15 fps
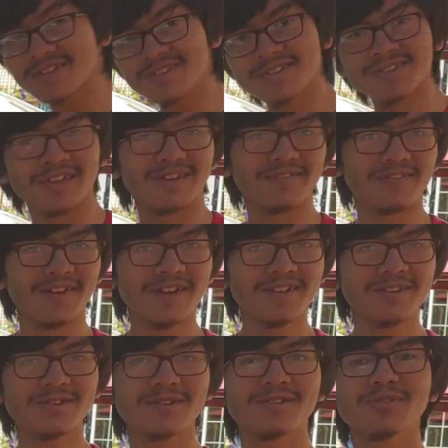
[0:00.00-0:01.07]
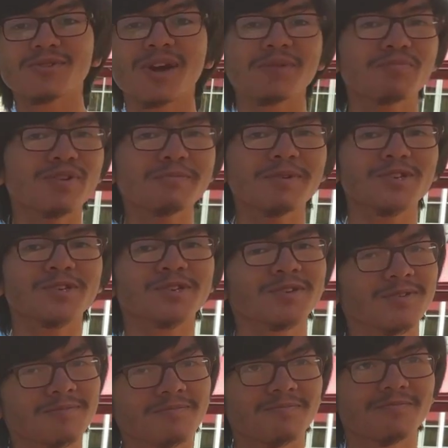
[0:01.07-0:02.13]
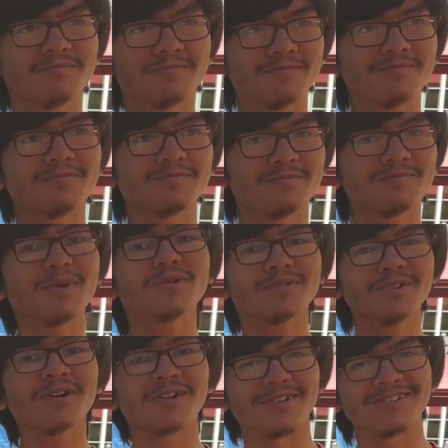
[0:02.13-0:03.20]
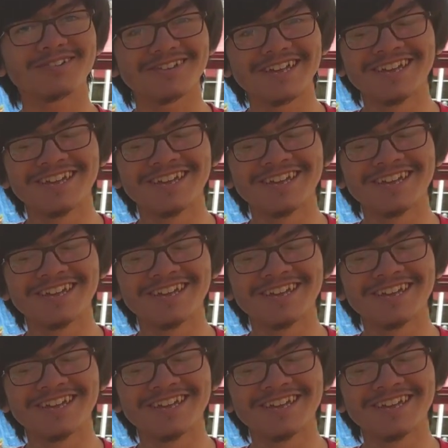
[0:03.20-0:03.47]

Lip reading: this Santa Fe, you can do it on pretty much most cars.